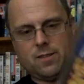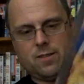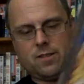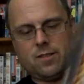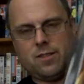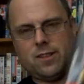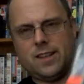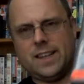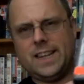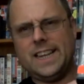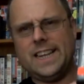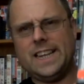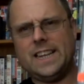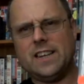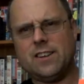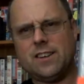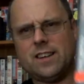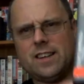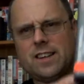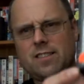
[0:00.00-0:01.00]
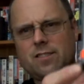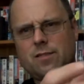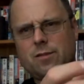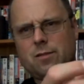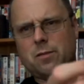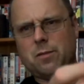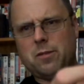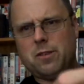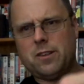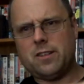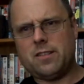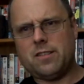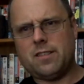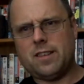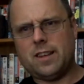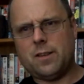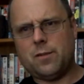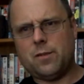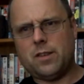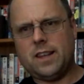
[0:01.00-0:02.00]
It's got an E on it. Someone's put a
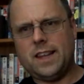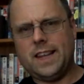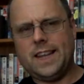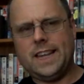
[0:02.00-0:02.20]
stick with